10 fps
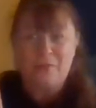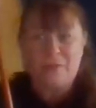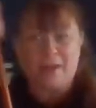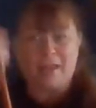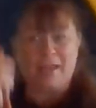The
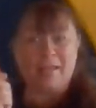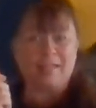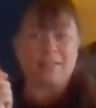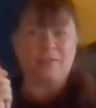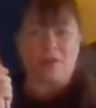rain
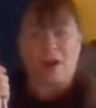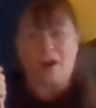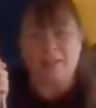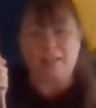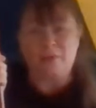is
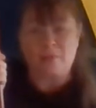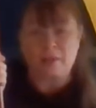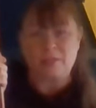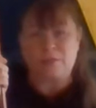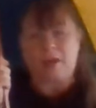falling,
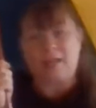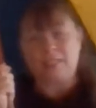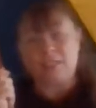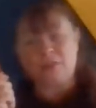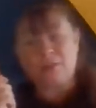what do I
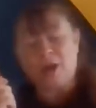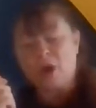do?